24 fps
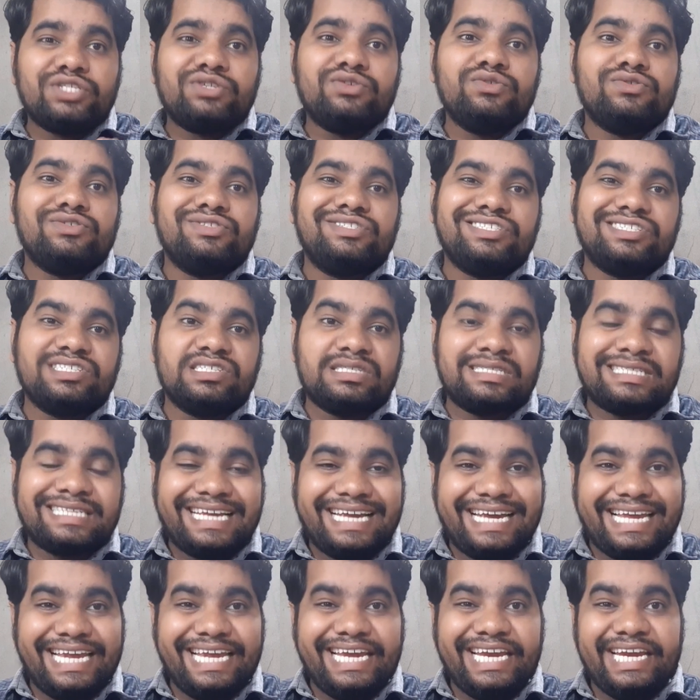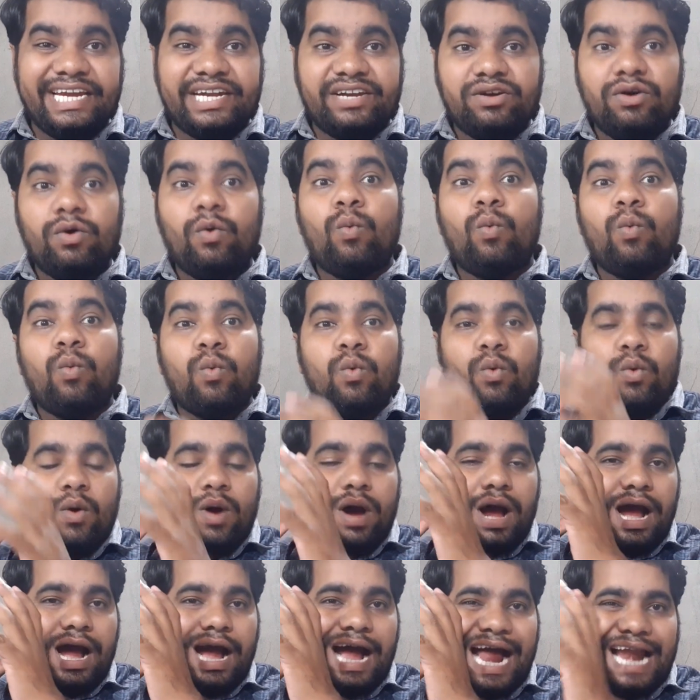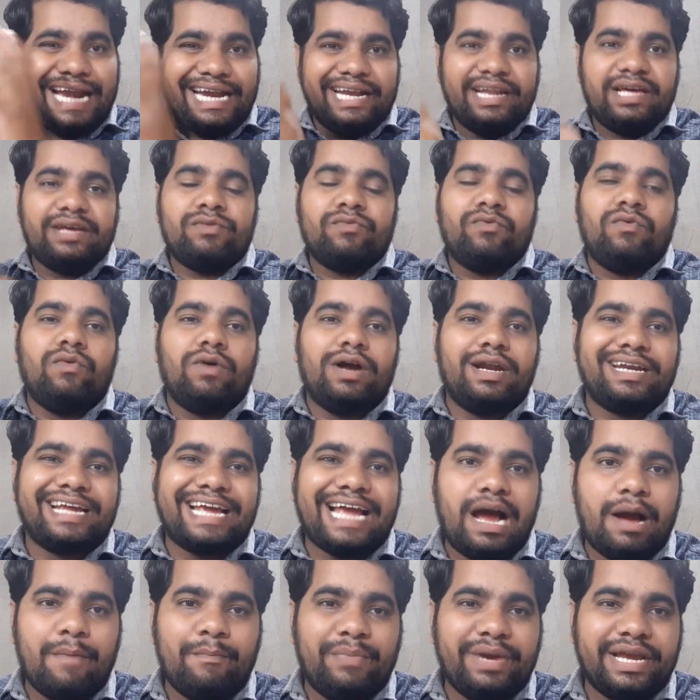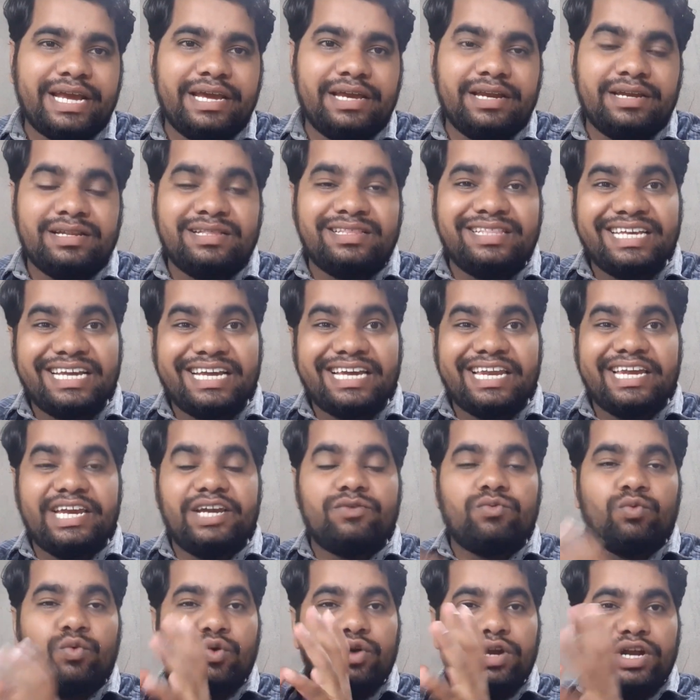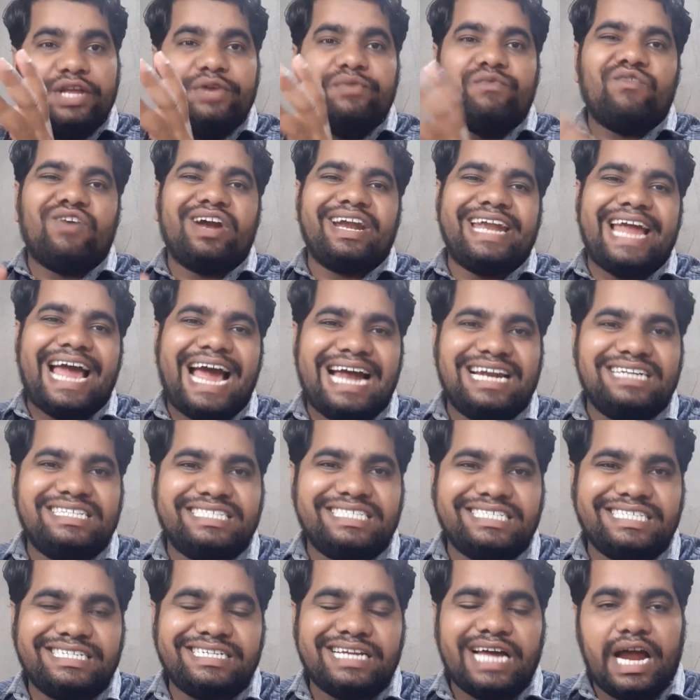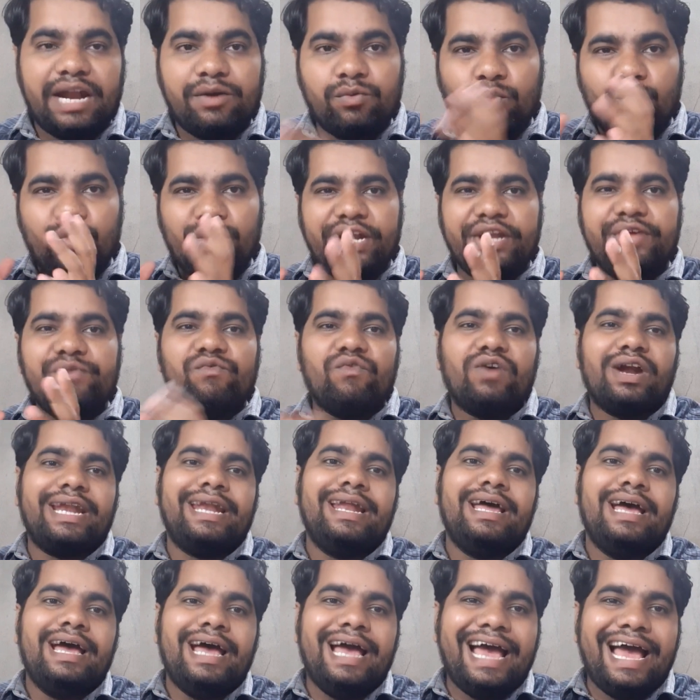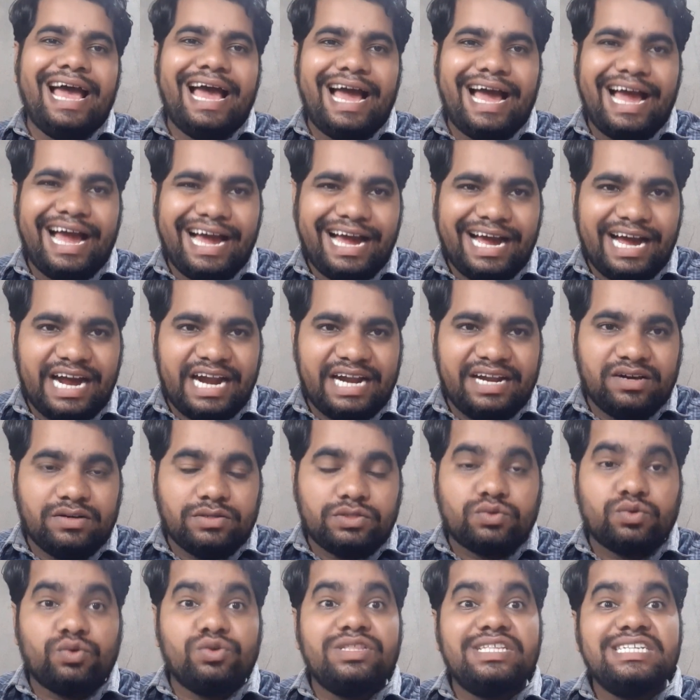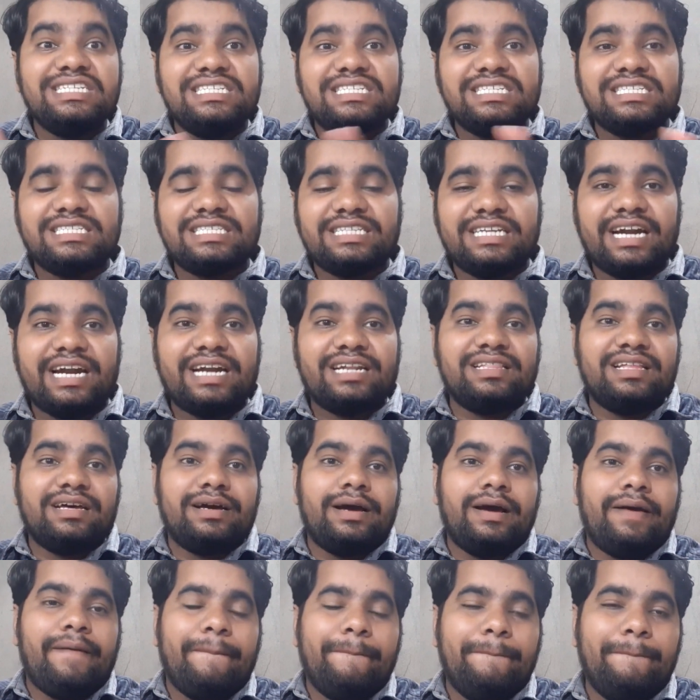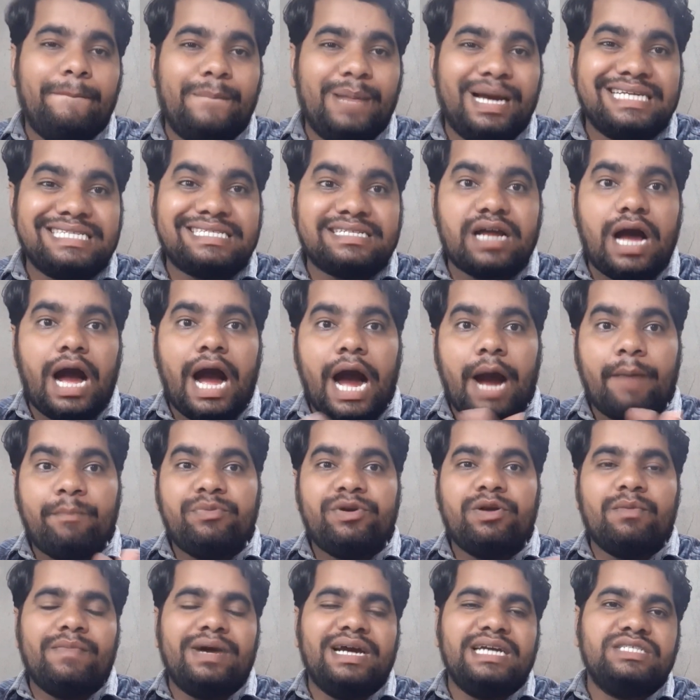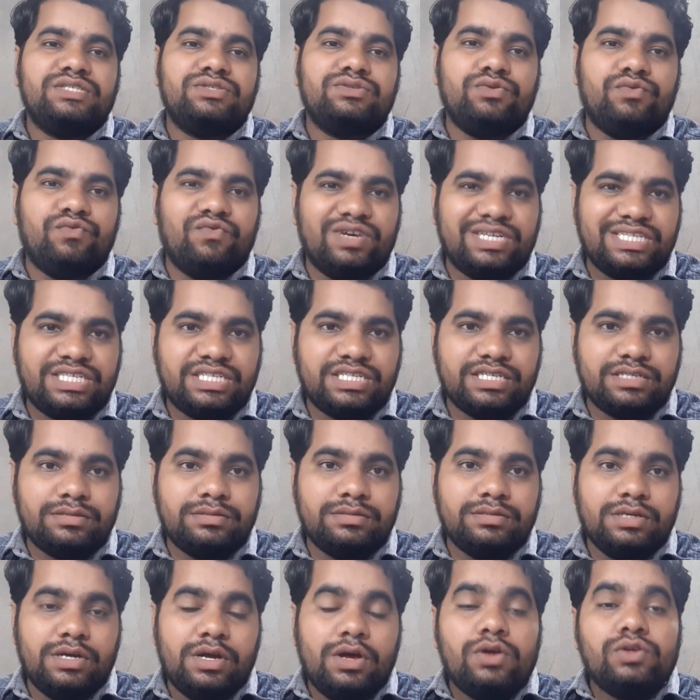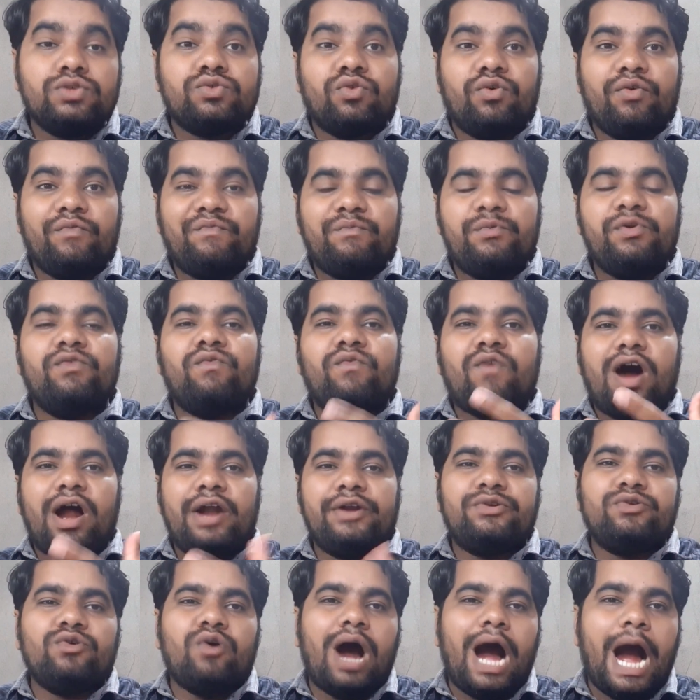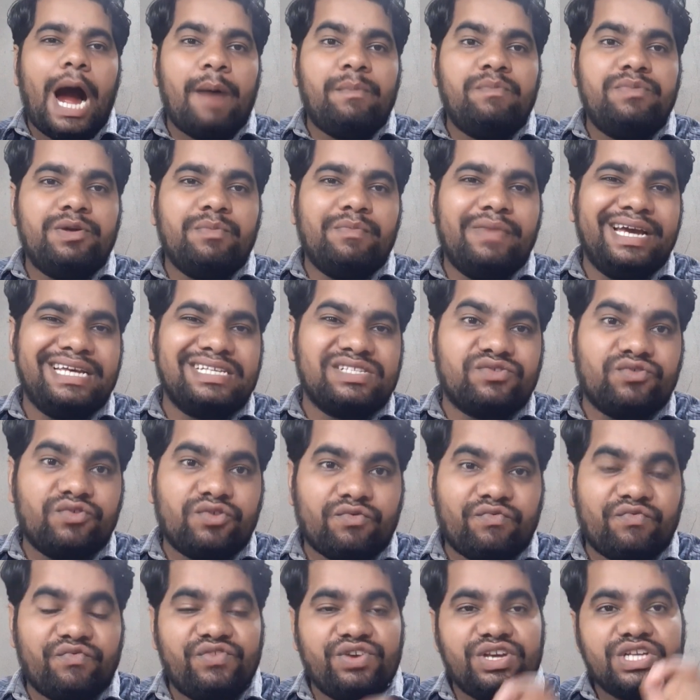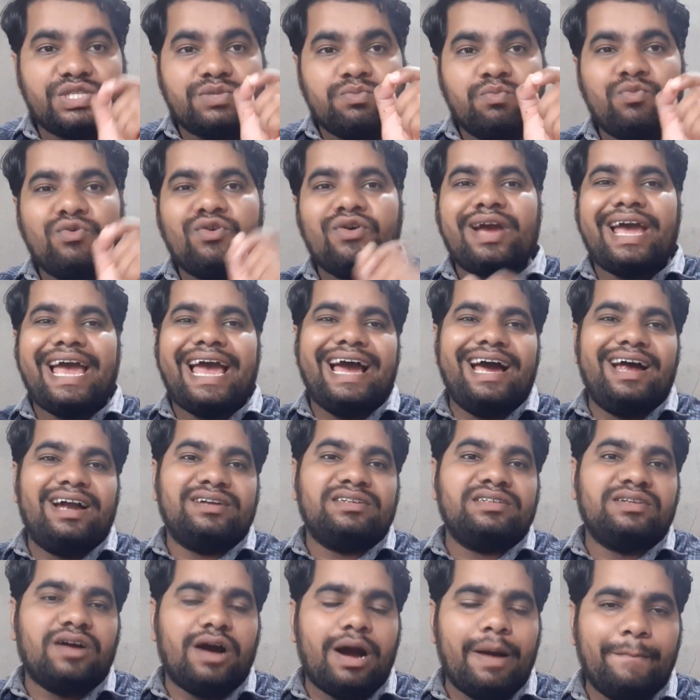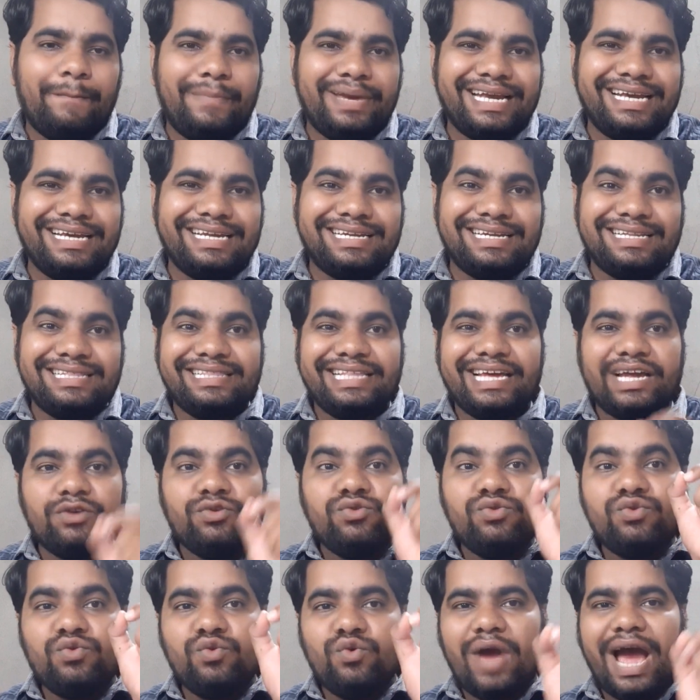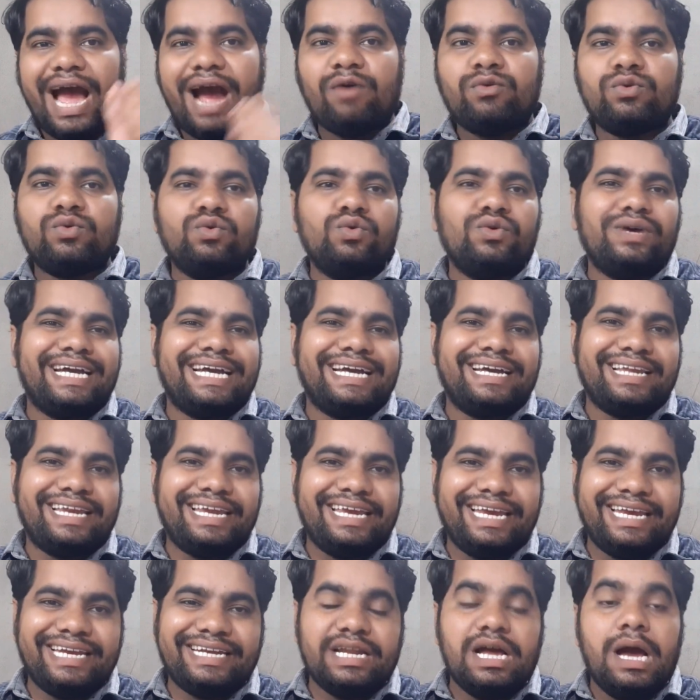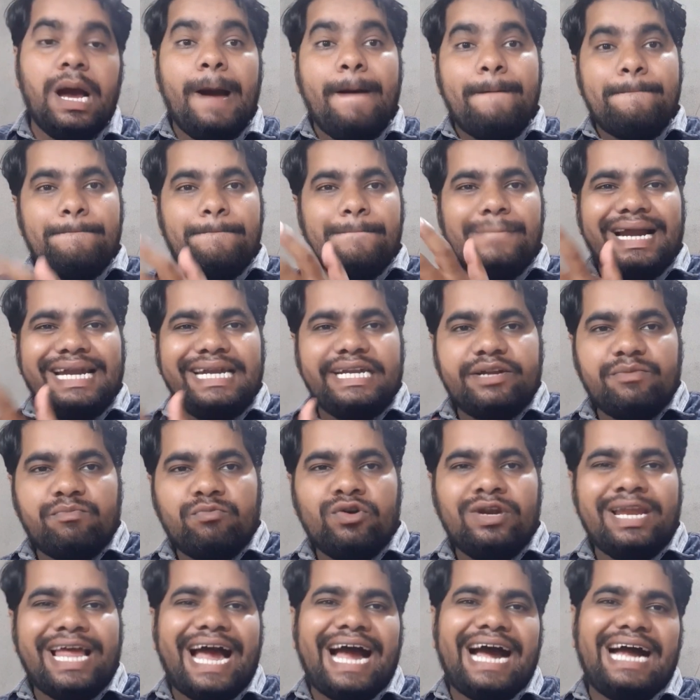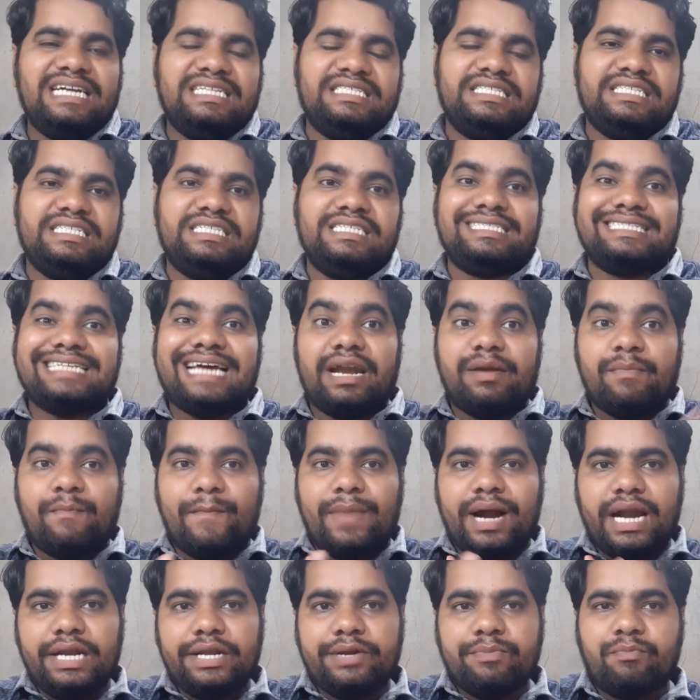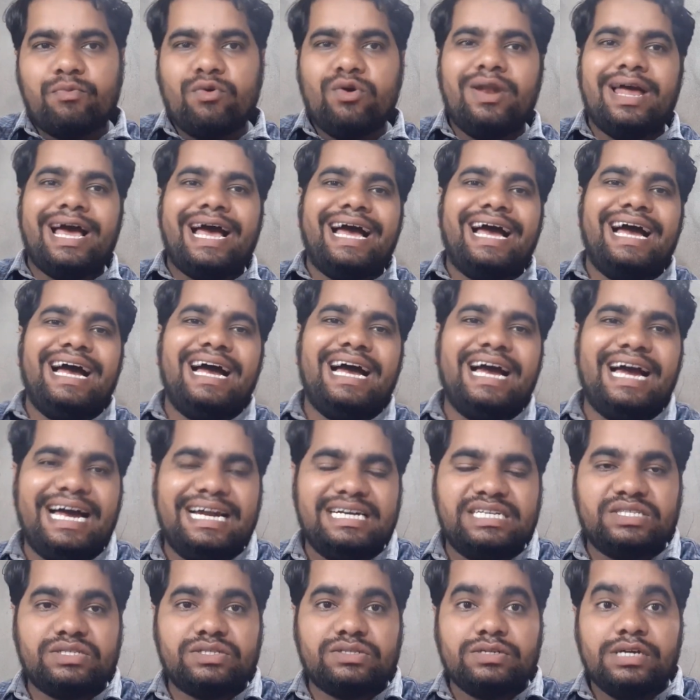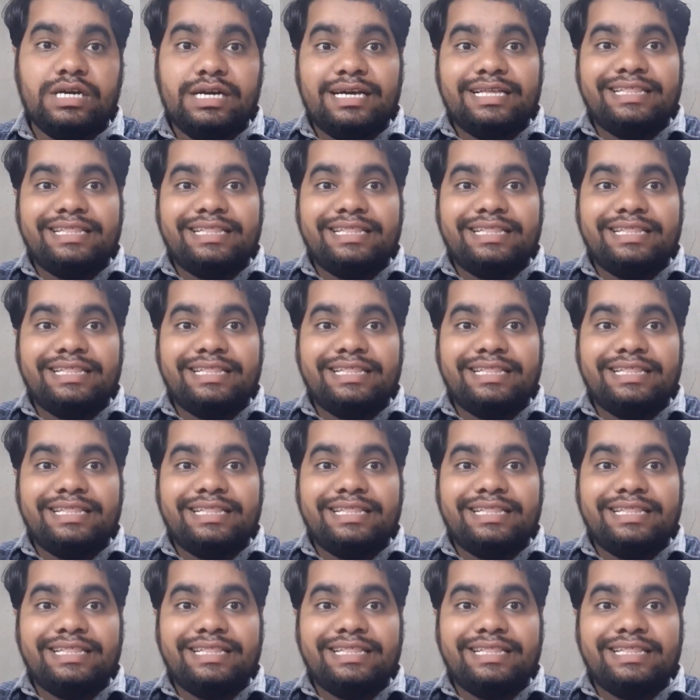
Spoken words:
users create under one campaign, they create only one ad set and only one ad. So this is not the best optimized version. So if you want to optimize your Facebook ad campaign, then you have to create multiple ad sets and multiple ads.